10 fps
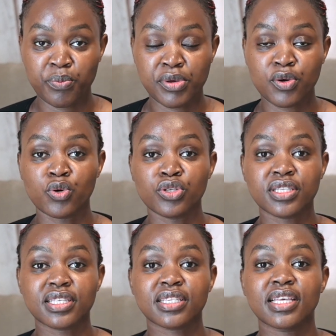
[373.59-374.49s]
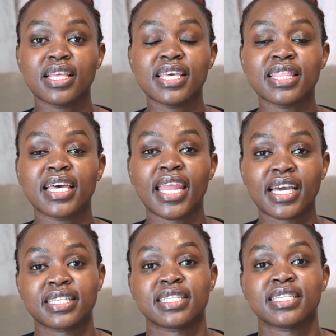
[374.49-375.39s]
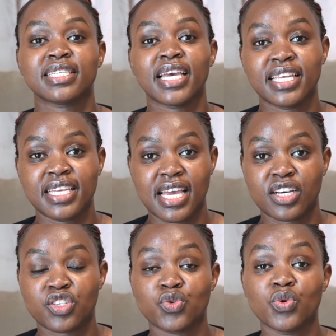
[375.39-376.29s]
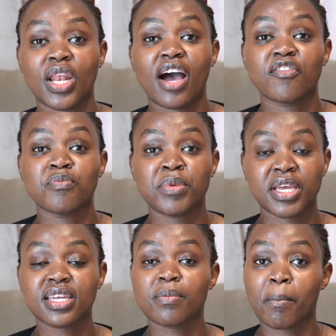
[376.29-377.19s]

because in the next 10 years you will have made